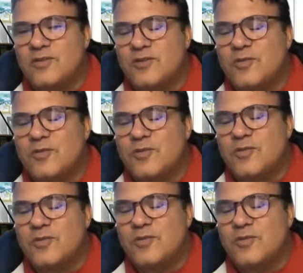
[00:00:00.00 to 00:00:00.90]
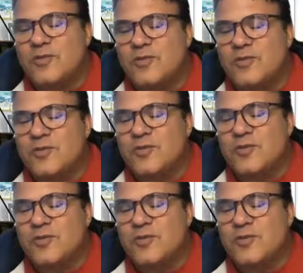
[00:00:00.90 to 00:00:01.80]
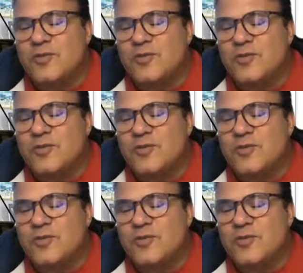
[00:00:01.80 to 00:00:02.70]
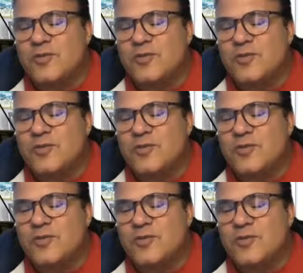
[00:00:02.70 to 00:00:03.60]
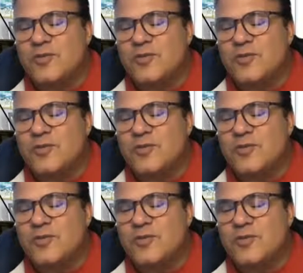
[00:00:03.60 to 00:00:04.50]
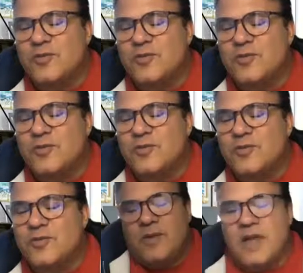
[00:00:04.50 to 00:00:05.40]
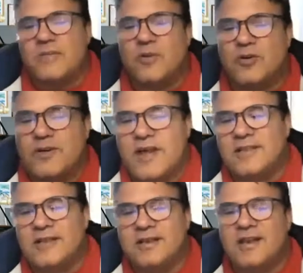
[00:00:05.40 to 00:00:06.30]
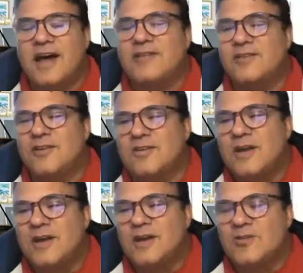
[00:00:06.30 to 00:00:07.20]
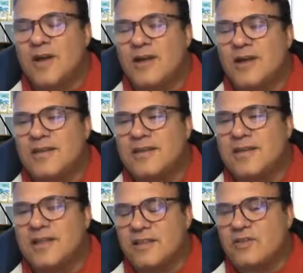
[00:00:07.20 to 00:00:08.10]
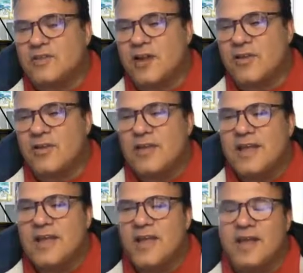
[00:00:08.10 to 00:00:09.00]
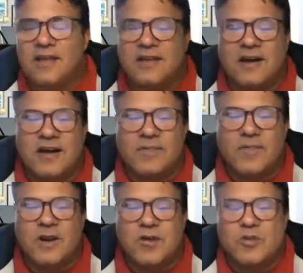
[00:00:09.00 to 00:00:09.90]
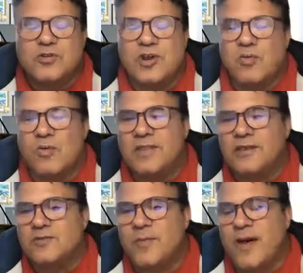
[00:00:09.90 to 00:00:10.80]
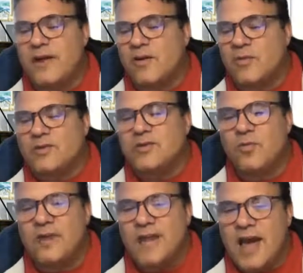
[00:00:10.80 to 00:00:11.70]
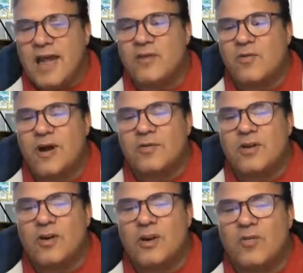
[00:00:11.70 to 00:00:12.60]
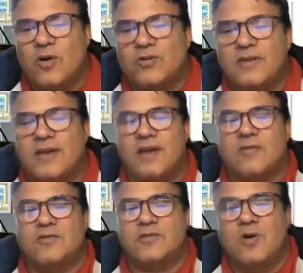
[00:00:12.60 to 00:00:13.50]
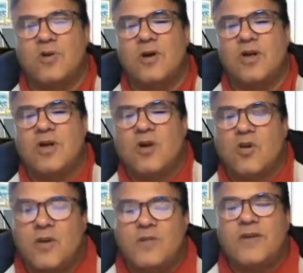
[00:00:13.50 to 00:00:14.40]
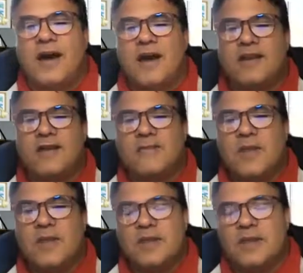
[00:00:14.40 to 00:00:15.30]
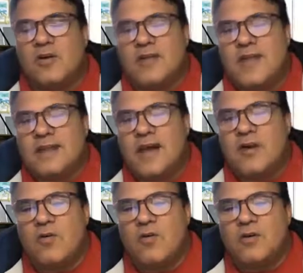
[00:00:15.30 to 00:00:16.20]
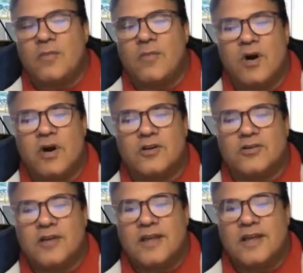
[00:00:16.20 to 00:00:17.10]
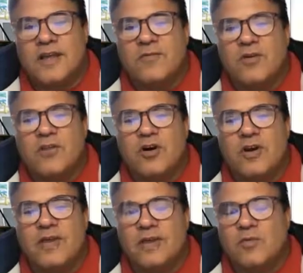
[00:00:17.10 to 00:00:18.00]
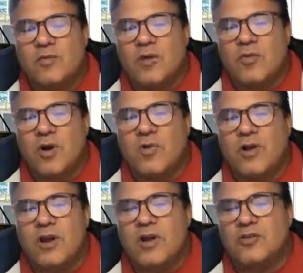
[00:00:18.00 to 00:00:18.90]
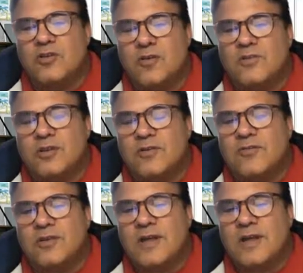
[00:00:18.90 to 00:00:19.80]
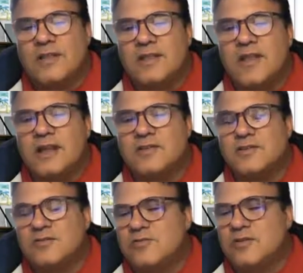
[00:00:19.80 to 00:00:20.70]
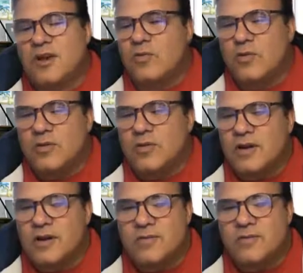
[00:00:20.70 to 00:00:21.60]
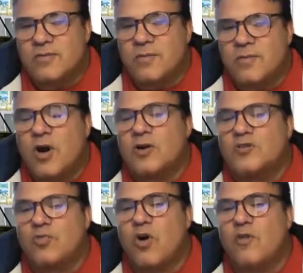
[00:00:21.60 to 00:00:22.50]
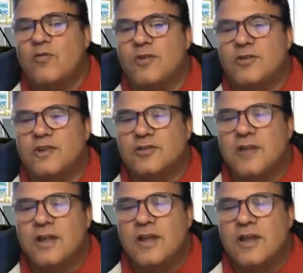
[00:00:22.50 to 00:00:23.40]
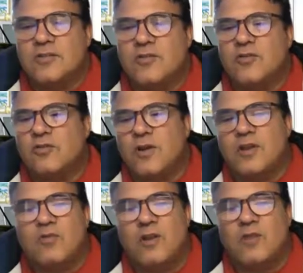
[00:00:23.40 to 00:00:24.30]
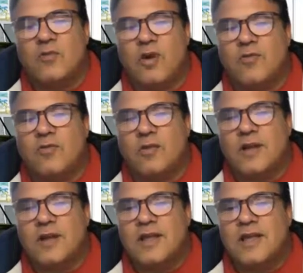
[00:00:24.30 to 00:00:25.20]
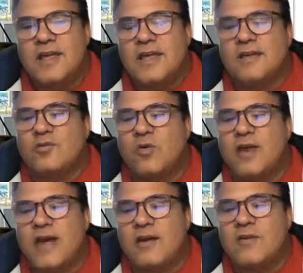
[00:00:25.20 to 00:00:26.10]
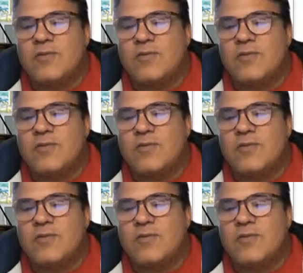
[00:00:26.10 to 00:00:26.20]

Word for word: It should be some kind of joint effort. We need to fix the planet and move forward, not to be and protect it, not to try to kill each other. And uh, you know, who's going to win this battle? It's we got to go out there and work together. So, we've got, you know, and now going to Mars. If we look at you know where we are in terms of the next you know, the Mars rover edition. So the 2020 rover is going out.